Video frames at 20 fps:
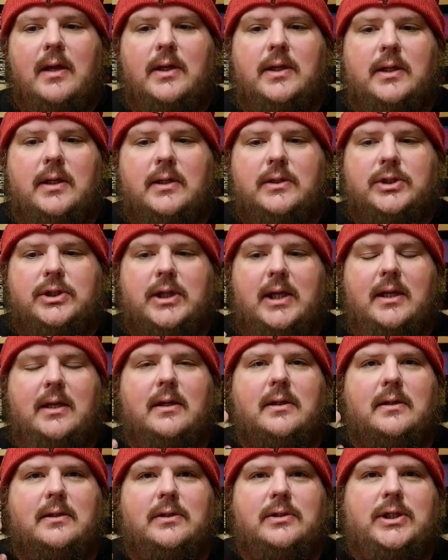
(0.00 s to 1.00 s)
it,
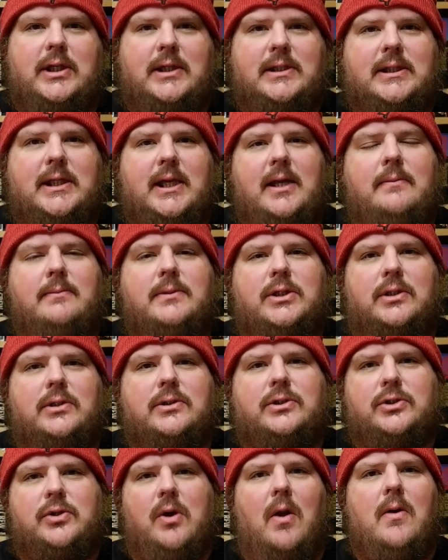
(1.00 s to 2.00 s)
she, she
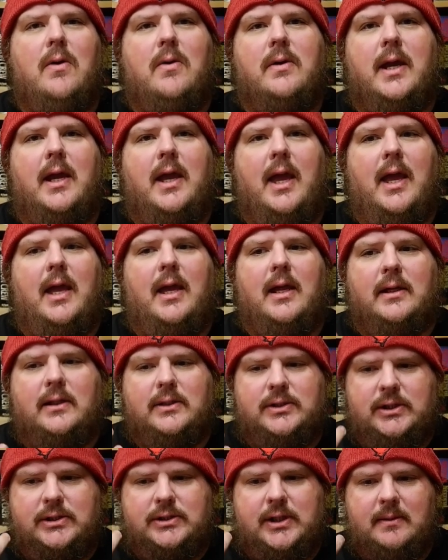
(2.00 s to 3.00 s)
seems strong, and
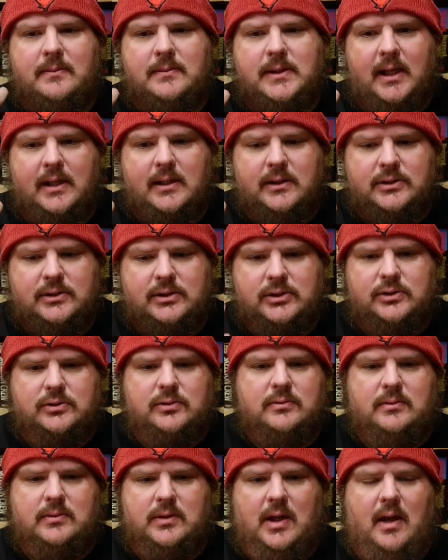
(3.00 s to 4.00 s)
she seems like a
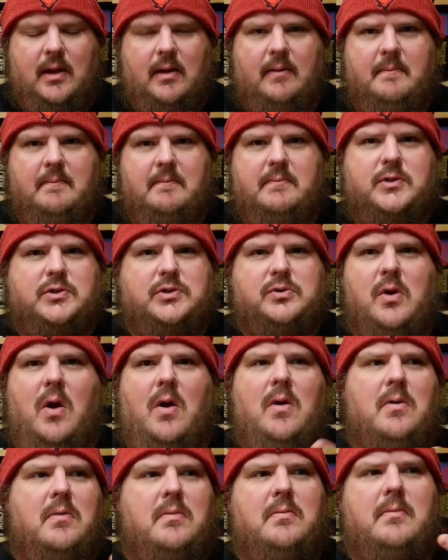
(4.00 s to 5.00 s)
a
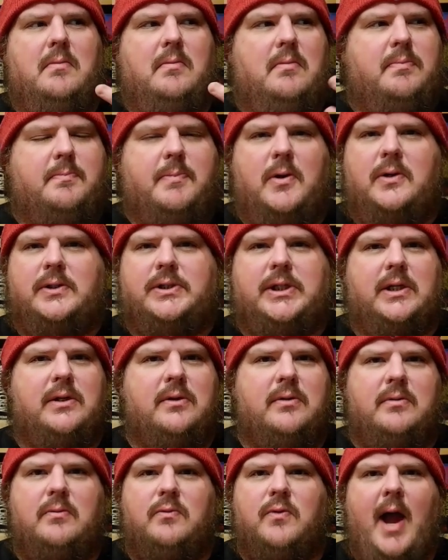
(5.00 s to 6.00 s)
strong
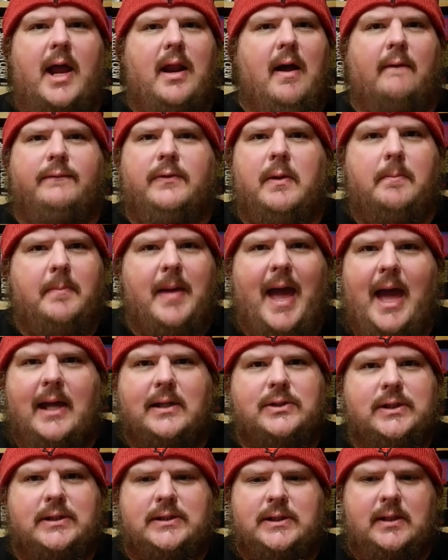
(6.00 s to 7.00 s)
person right off the
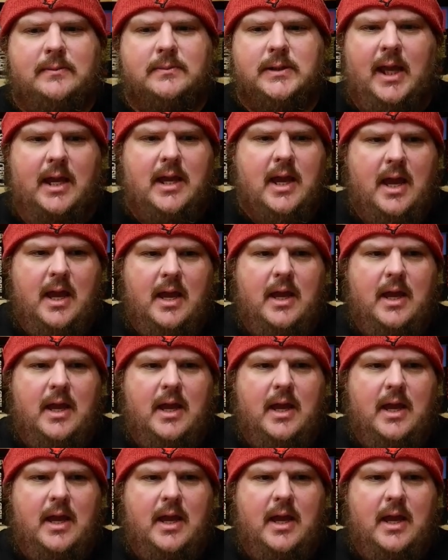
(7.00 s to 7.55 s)
bat. She seems like,